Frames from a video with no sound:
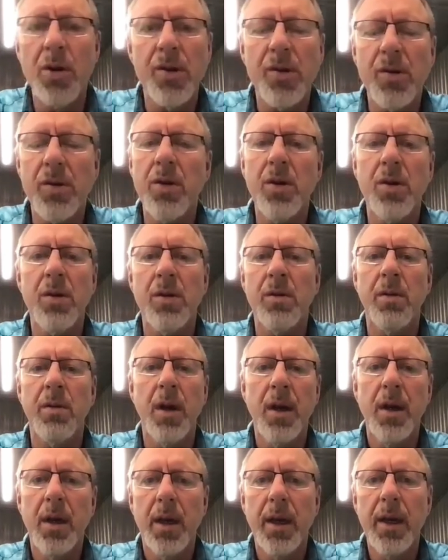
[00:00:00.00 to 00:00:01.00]
So you're
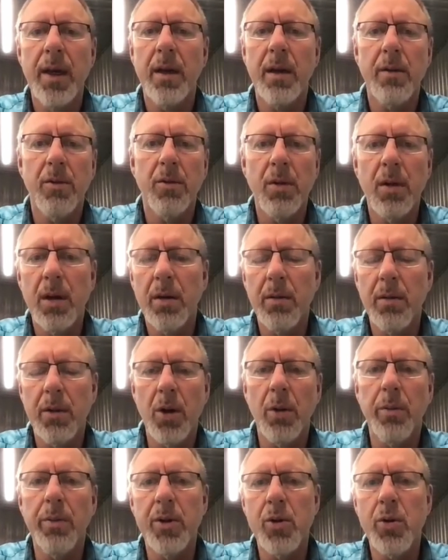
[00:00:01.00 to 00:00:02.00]
in
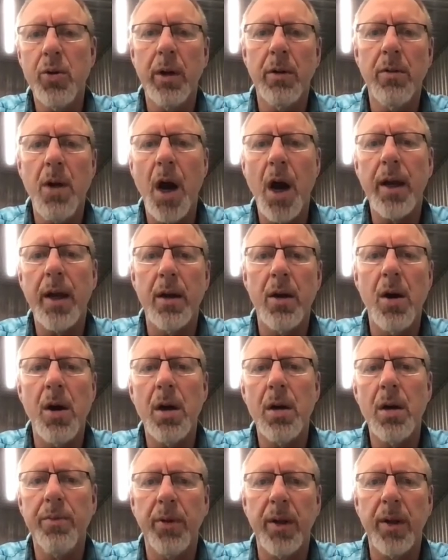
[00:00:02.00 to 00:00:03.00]
between a rock and a
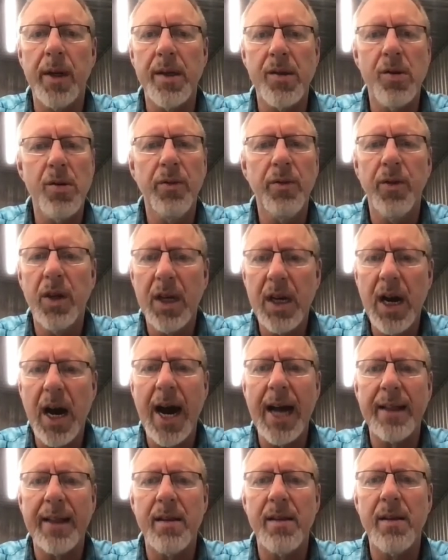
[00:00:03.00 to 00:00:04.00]
hard place. You've
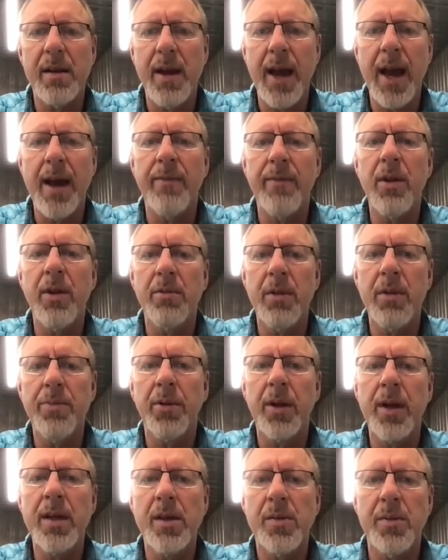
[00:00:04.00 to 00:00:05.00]
got to have the
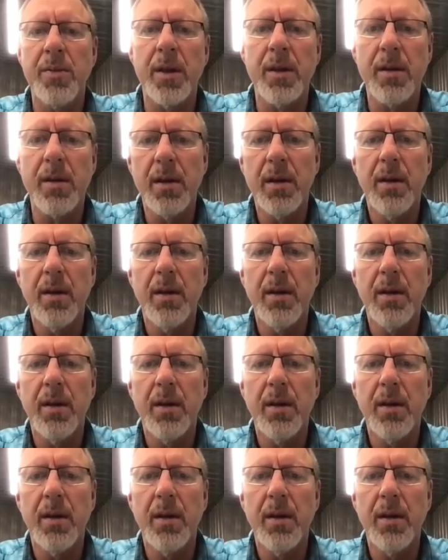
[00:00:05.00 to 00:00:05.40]
replacement.